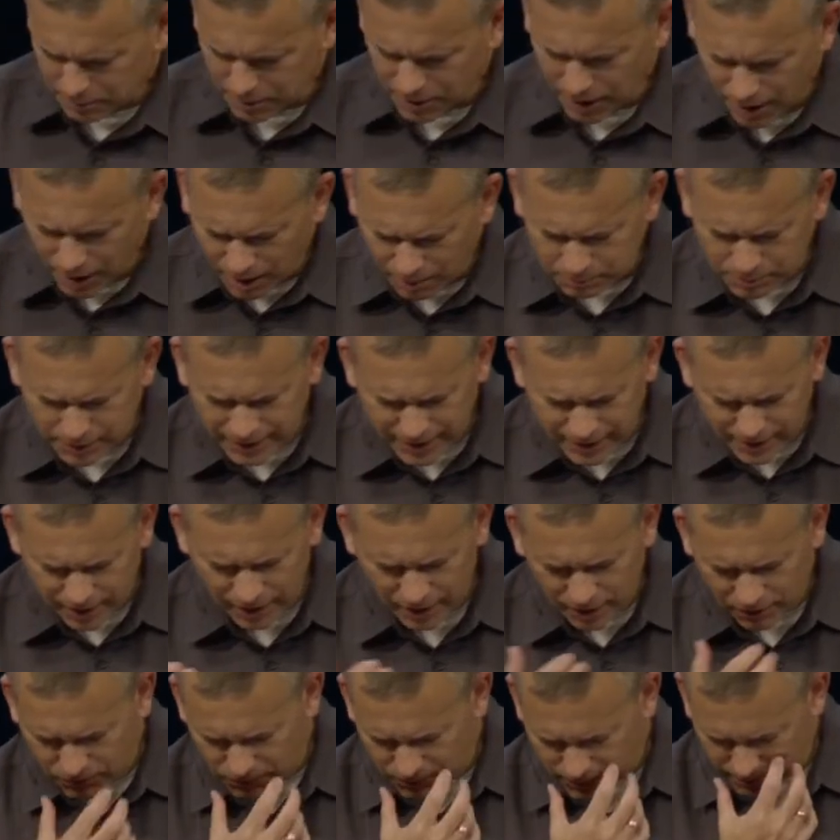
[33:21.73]
but humbly
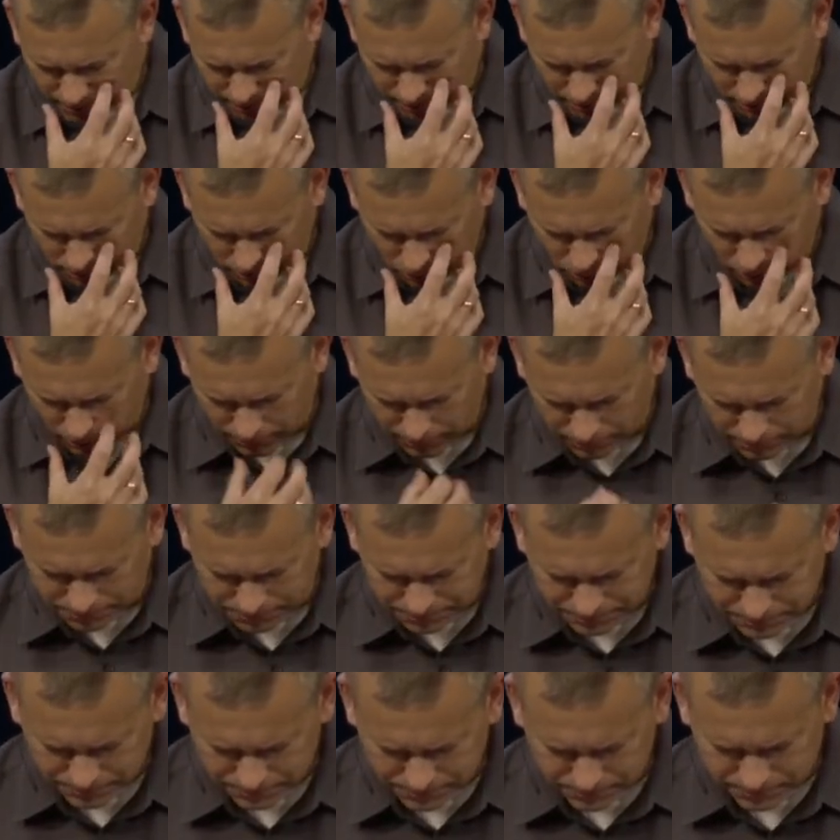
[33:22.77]
confident in the Lord,
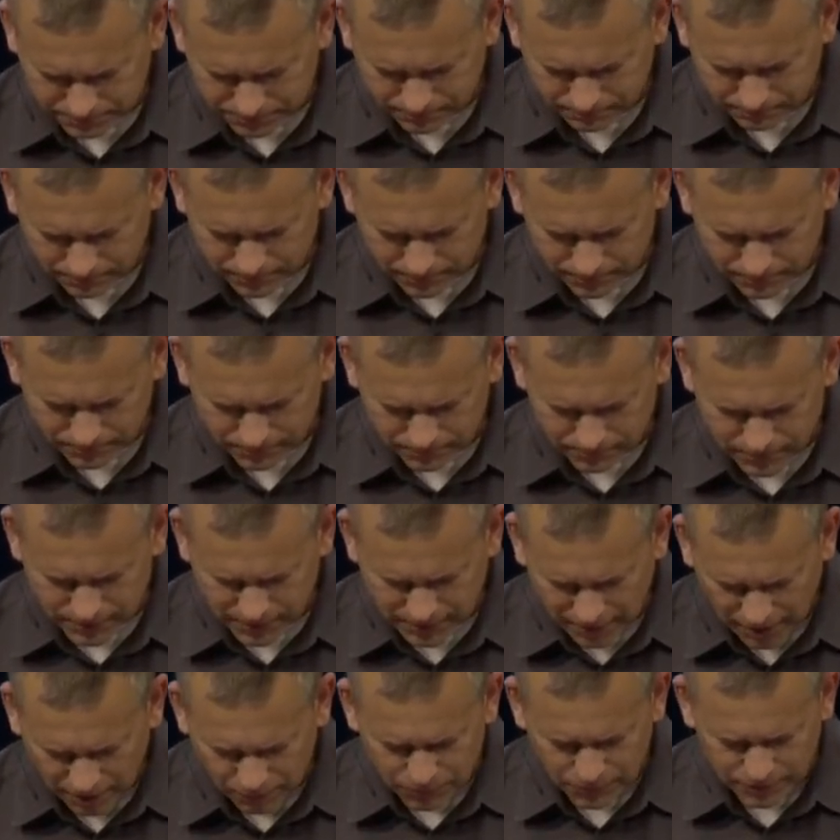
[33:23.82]

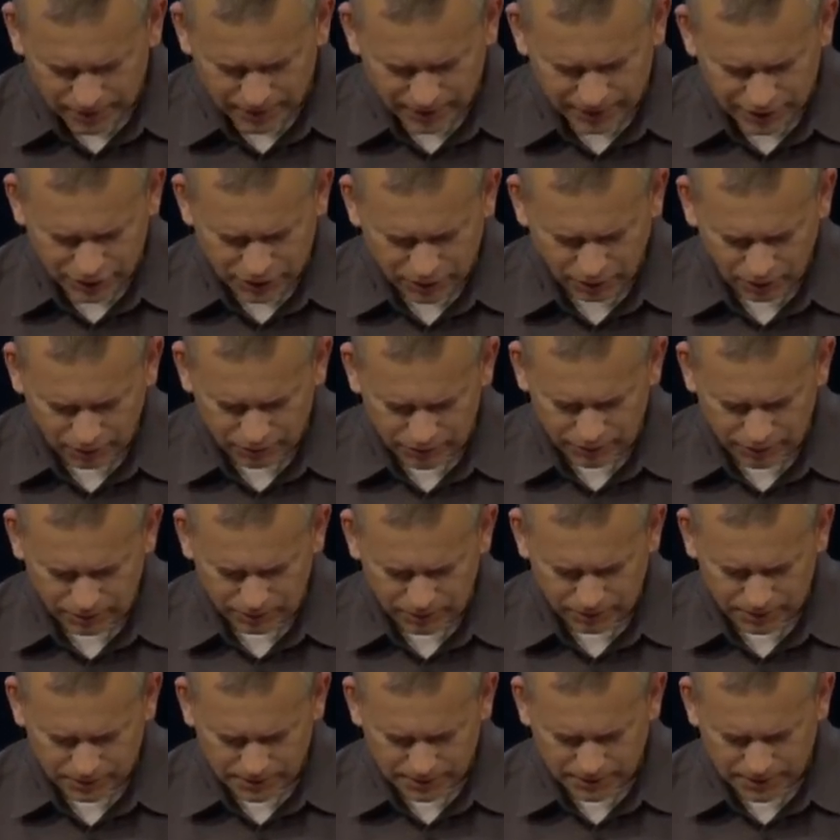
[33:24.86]
confident that he's called you.
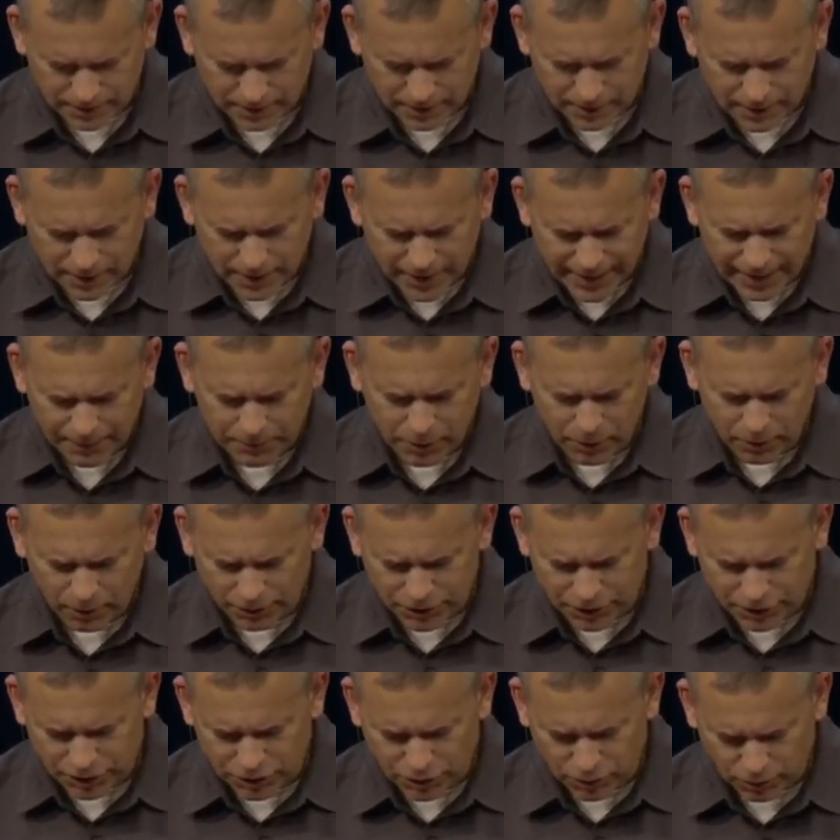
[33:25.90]
Came
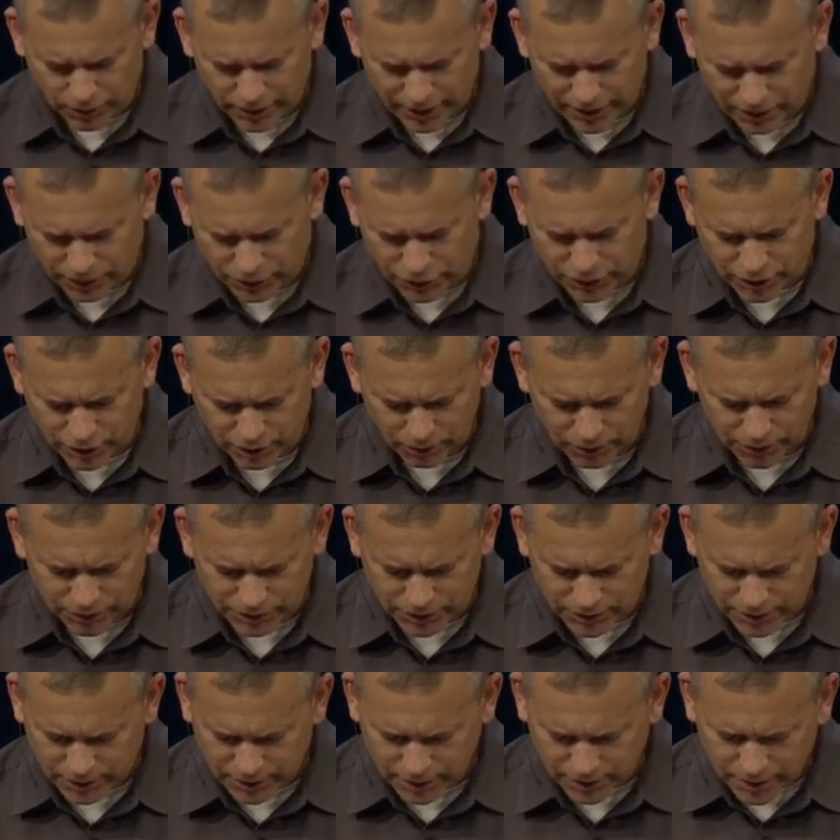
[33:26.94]
across a story years ago,
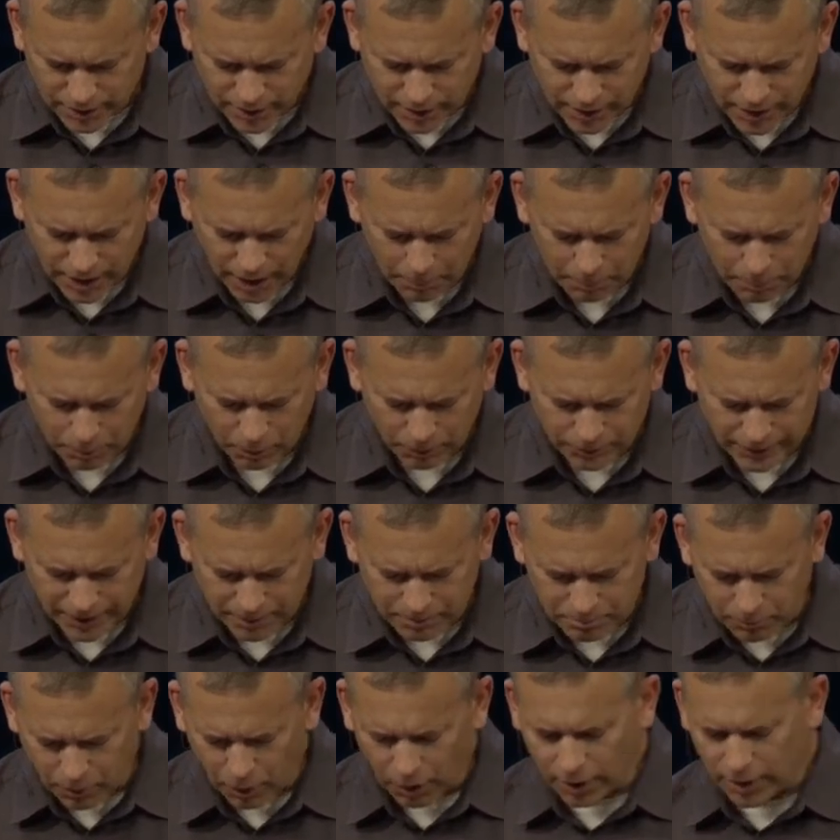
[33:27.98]
this couple
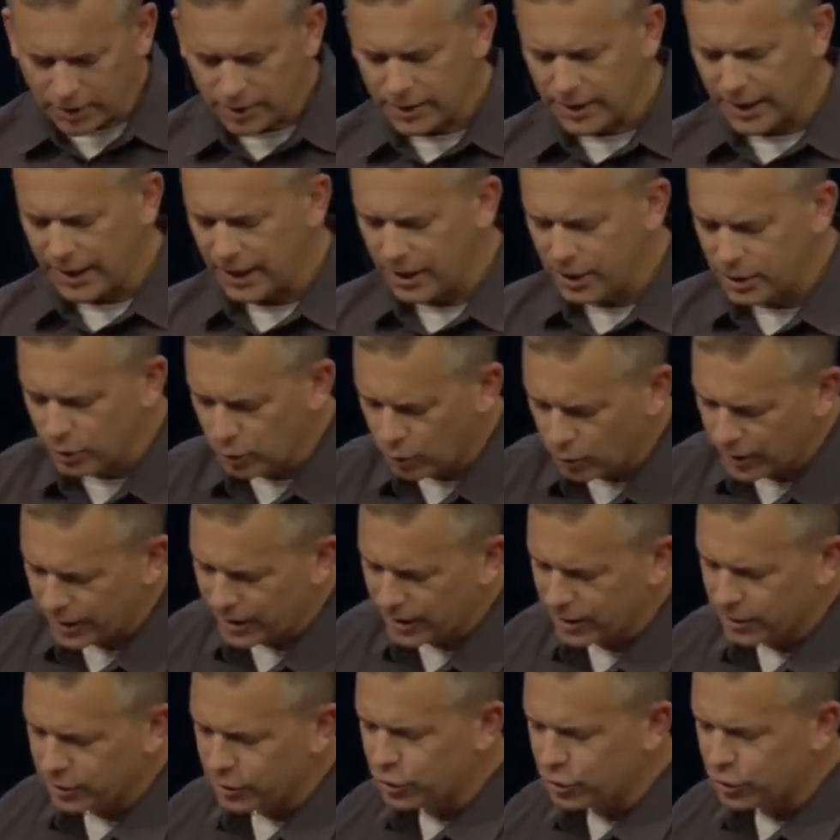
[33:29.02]
named Mark and Gloria